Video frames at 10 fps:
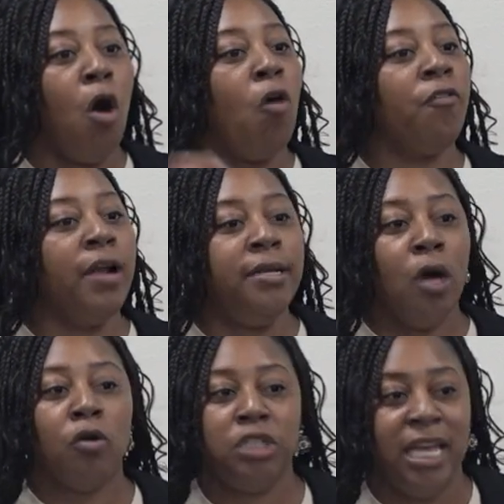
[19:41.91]

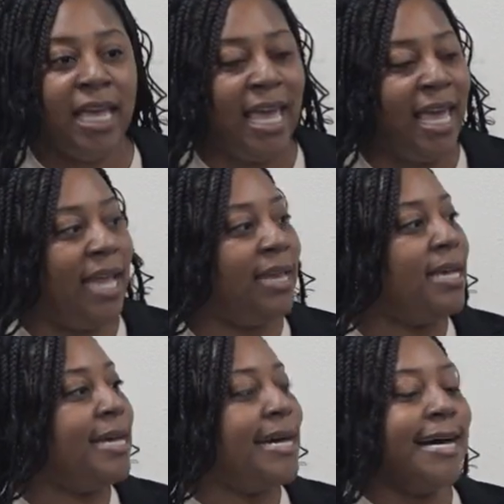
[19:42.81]
overindulging
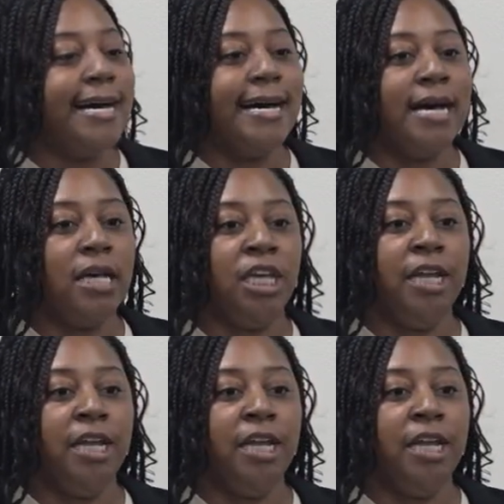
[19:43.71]
in,